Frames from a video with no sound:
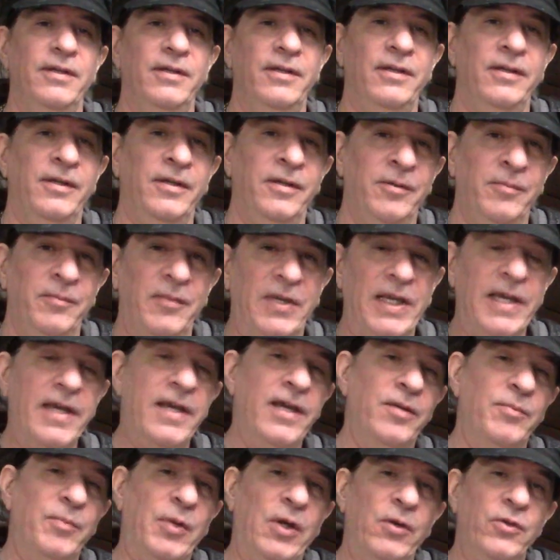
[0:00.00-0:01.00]
He
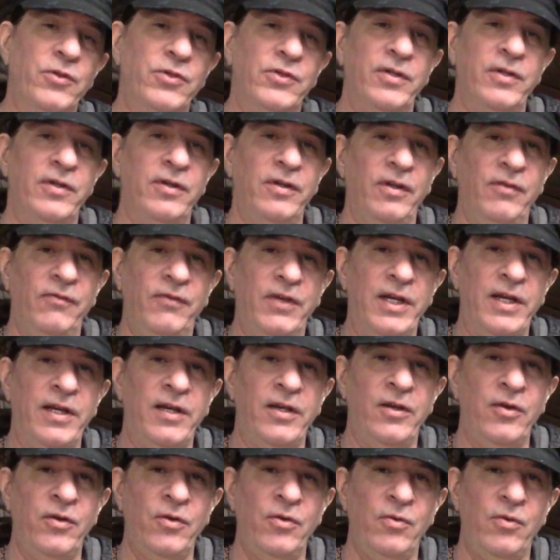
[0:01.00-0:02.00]
had posted a
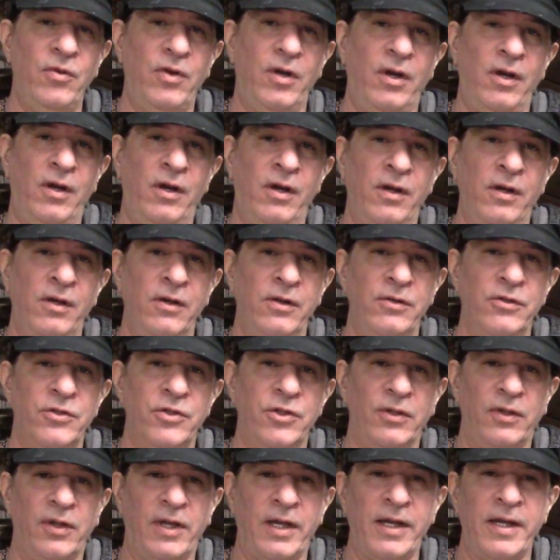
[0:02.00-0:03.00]
video on
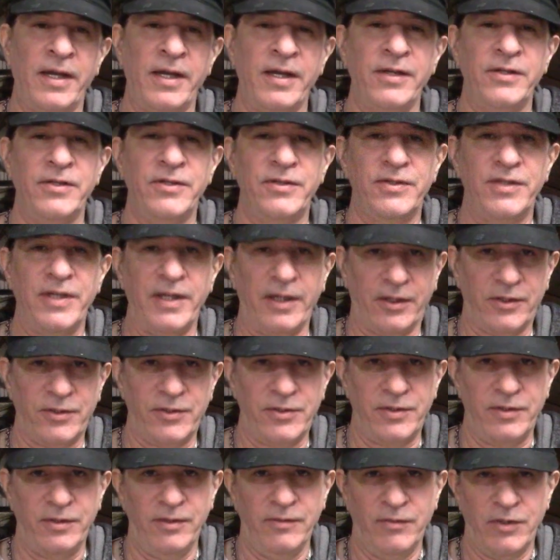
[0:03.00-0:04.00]
July
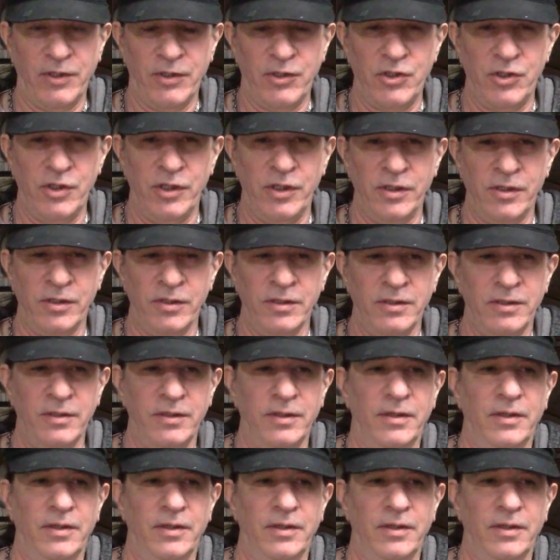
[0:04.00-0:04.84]
6th of this year